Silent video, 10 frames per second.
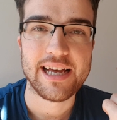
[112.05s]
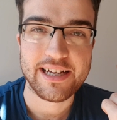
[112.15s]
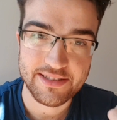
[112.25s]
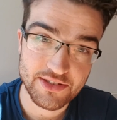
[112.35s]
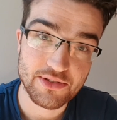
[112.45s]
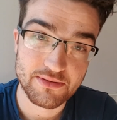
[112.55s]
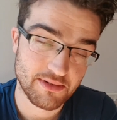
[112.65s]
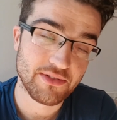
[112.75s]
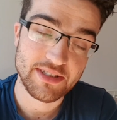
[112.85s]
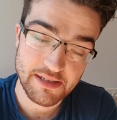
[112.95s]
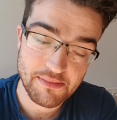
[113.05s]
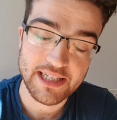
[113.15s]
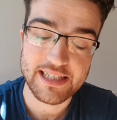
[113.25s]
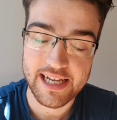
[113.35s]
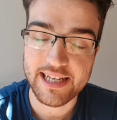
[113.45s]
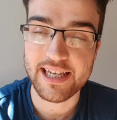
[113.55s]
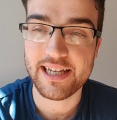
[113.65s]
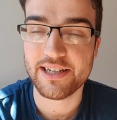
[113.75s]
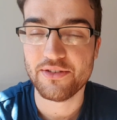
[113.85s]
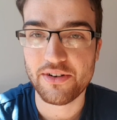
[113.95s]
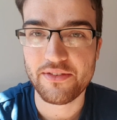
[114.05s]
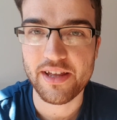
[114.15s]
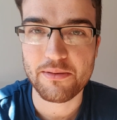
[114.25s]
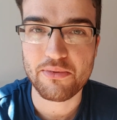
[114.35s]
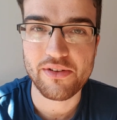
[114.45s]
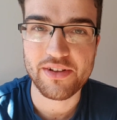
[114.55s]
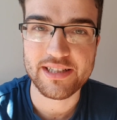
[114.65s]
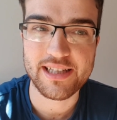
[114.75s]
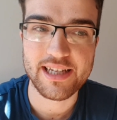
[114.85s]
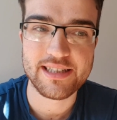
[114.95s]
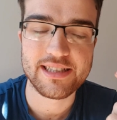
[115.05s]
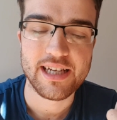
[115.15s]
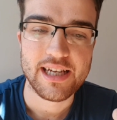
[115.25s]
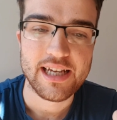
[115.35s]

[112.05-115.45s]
and you're obviously maintaining it and all of the other previous things.